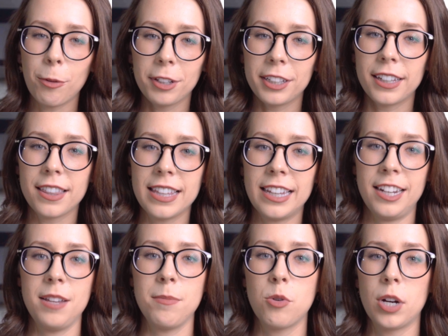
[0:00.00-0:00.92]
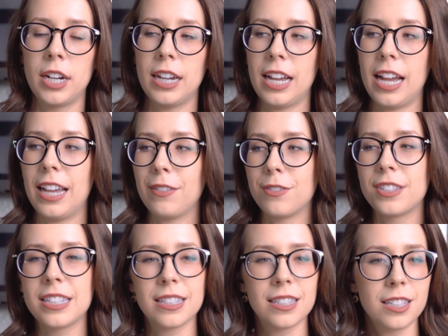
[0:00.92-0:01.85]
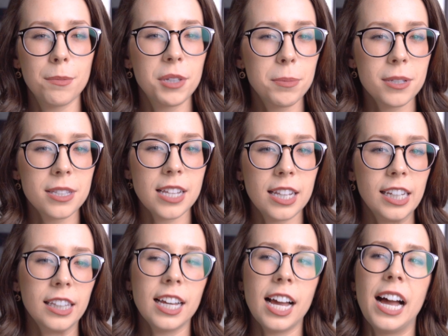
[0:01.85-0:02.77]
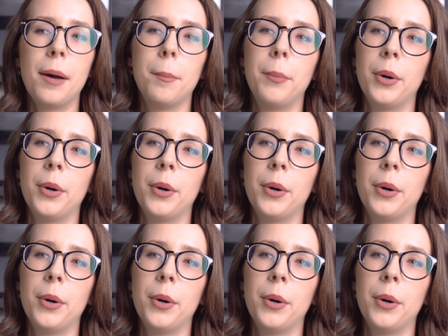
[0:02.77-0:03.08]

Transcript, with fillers: not really a thing anymore. I've seen some people selling that,